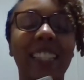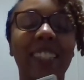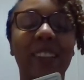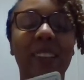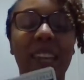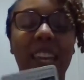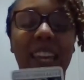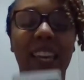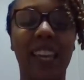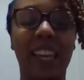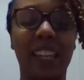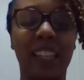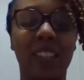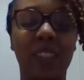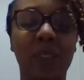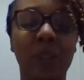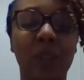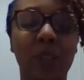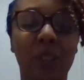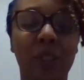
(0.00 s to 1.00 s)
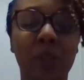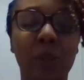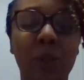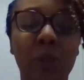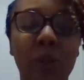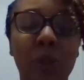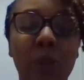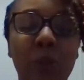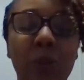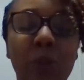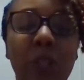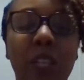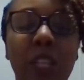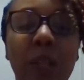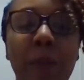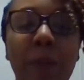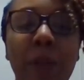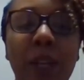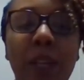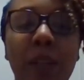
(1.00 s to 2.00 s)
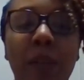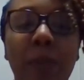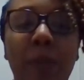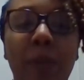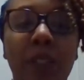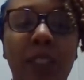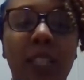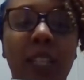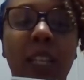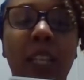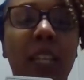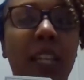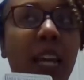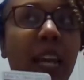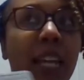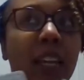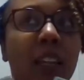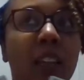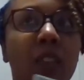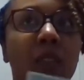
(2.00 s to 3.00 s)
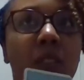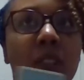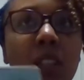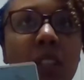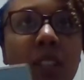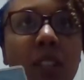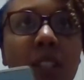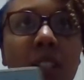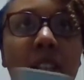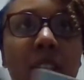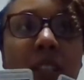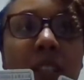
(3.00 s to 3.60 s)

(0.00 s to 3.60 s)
So yeah, you you could have been pretending like you didn't see